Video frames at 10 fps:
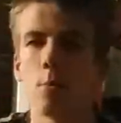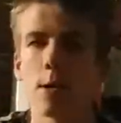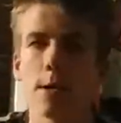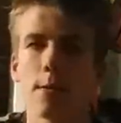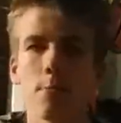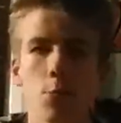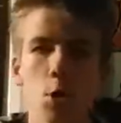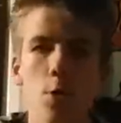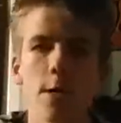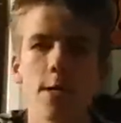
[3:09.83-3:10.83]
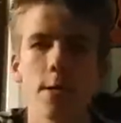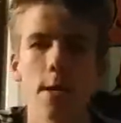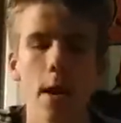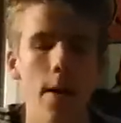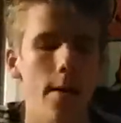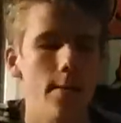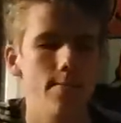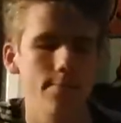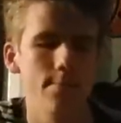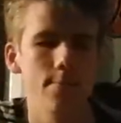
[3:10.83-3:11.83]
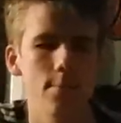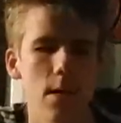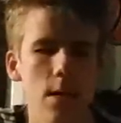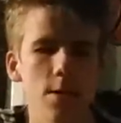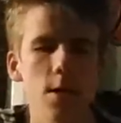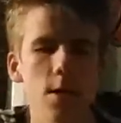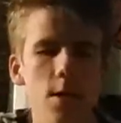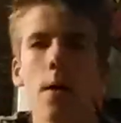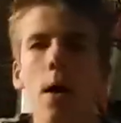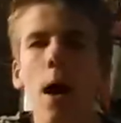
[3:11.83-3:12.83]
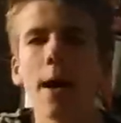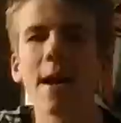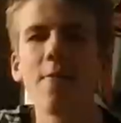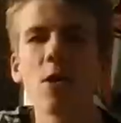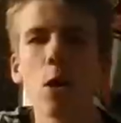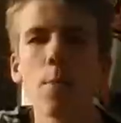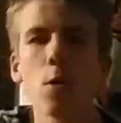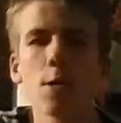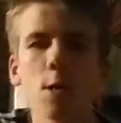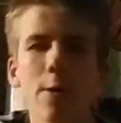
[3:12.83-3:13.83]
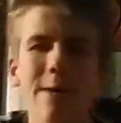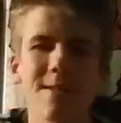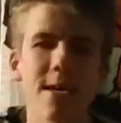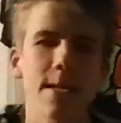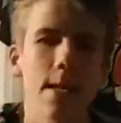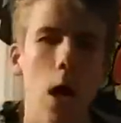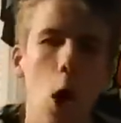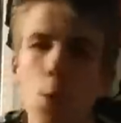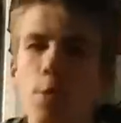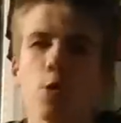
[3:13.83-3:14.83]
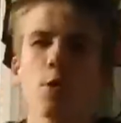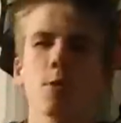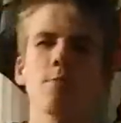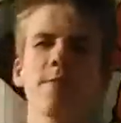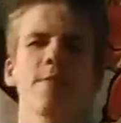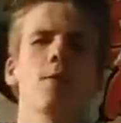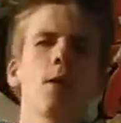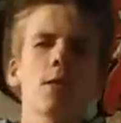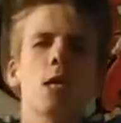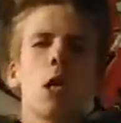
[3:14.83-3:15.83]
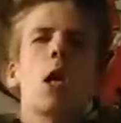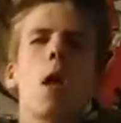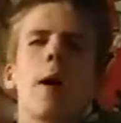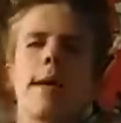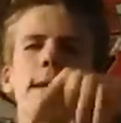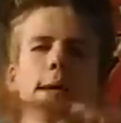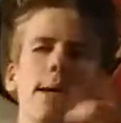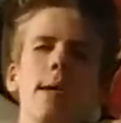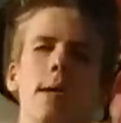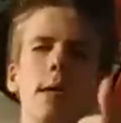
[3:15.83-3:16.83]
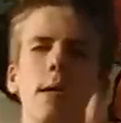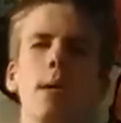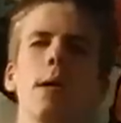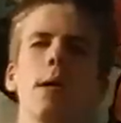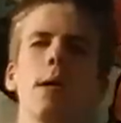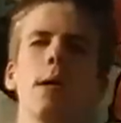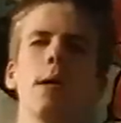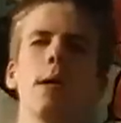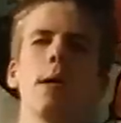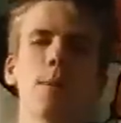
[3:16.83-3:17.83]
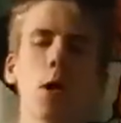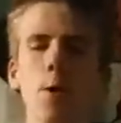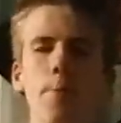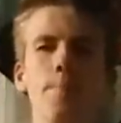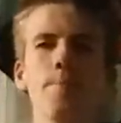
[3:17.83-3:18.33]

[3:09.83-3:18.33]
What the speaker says: we sorted. Yeah, so I gave it 9.2 out of 10. Hope you enjoyed this review, guys. Like, comment down below,